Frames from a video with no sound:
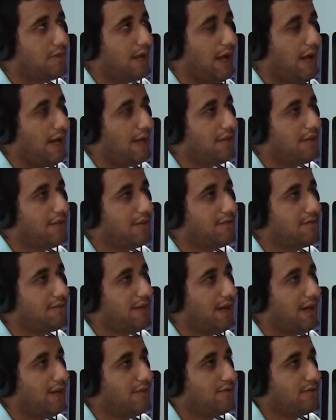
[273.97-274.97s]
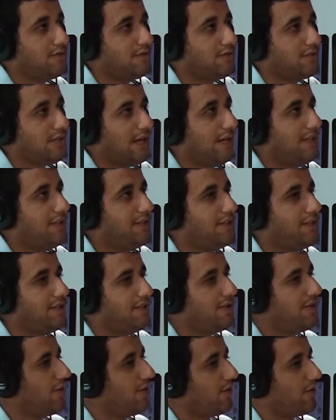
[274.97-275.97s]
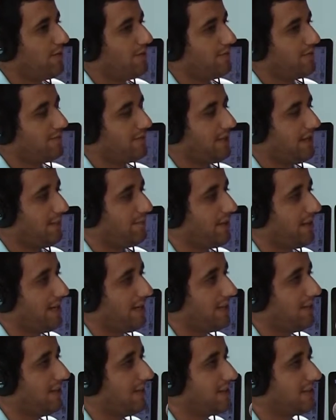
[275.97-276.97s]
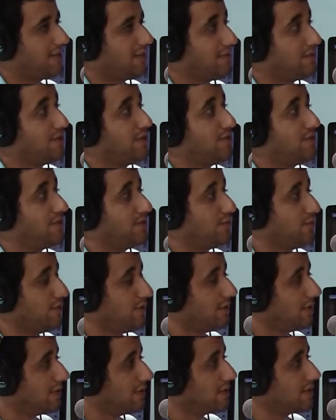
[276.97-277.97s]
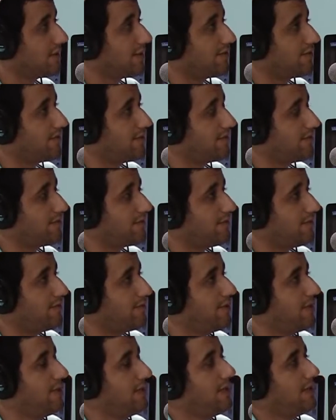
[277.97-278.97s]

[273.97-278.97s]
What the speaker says: I didn't know, but at that time she was really suffering from